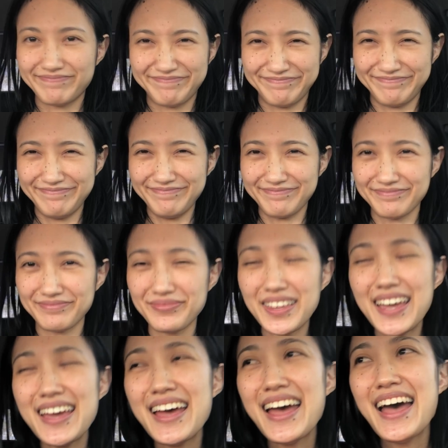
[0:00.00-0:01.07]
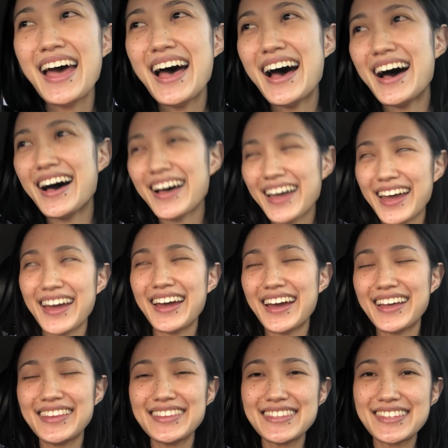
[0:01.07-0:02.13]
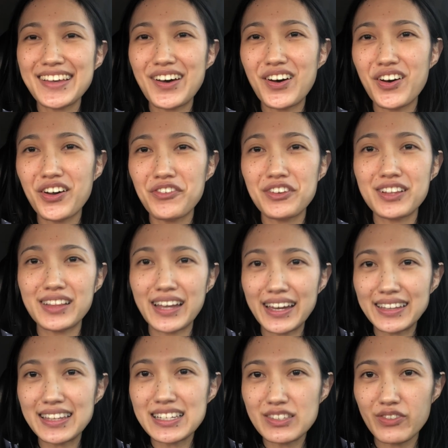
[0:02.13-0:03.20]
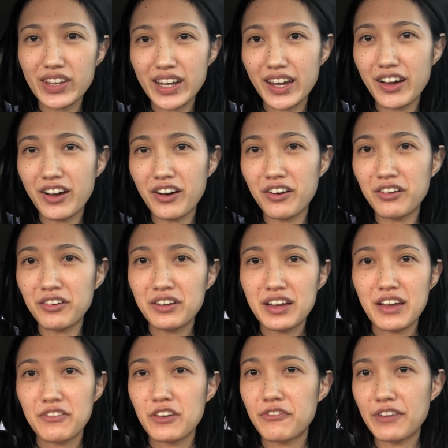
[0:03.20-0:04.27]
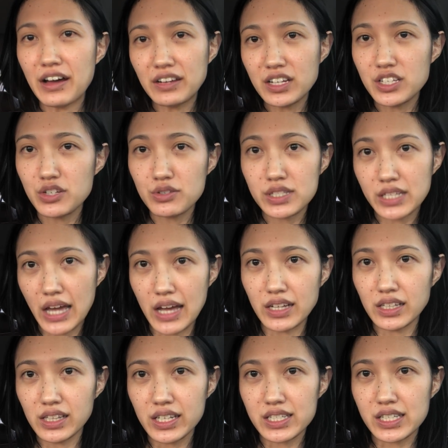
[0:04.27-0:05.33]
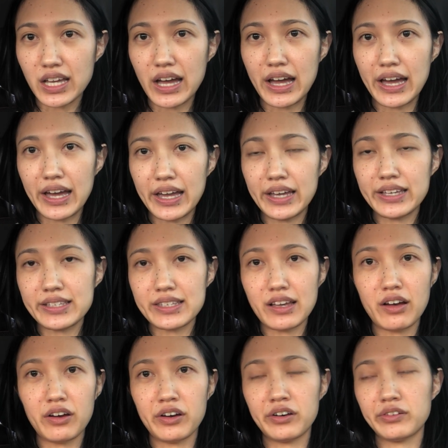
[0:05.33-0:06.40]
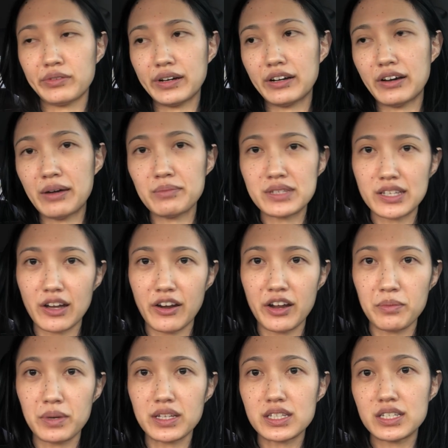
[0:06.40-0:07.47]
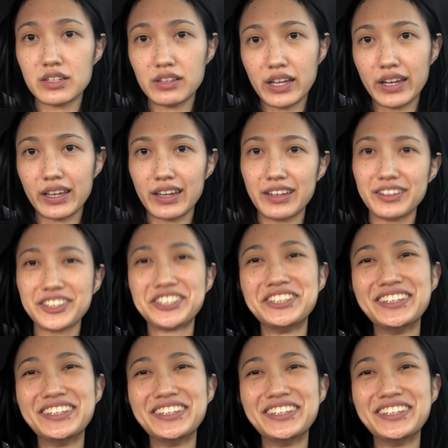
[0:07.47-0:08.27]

Mm. Okay, and so if you like this video, if you found it too scandalous, guys, oh, well, I'm sorry, but still like it.